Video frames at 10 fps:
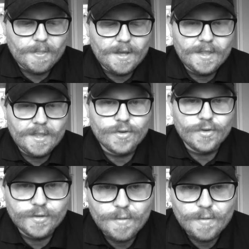This
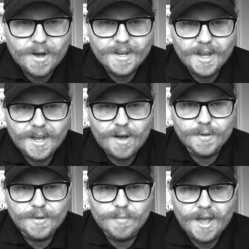also might help
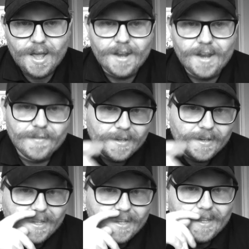explain
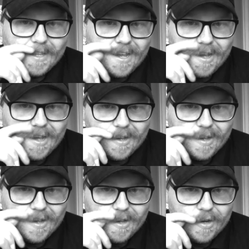the
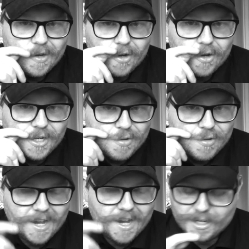dodgy
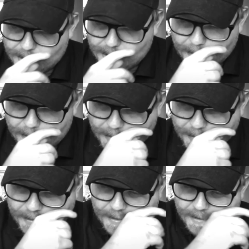moustache.
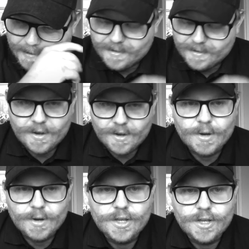It's not
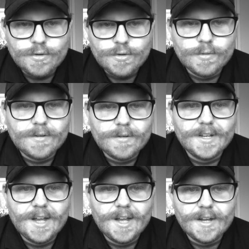my usual
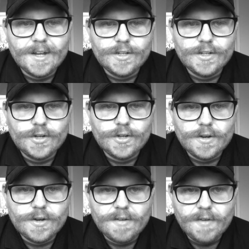
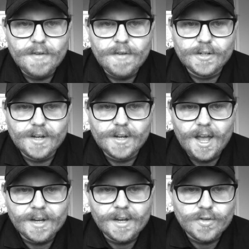choice in facial
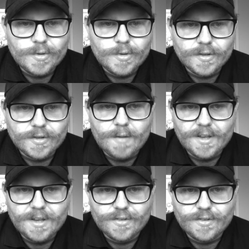hair. I've normally just got a bit
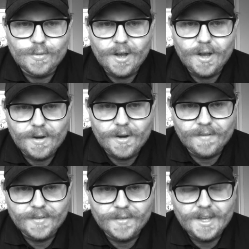of stubble going on.
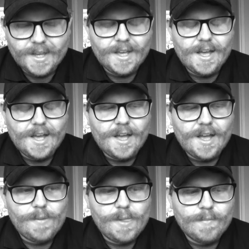
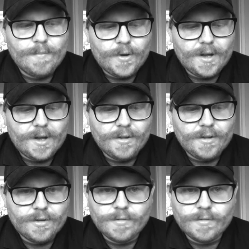But I
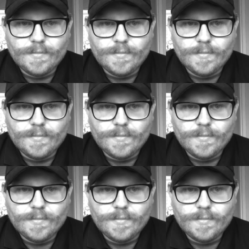thought,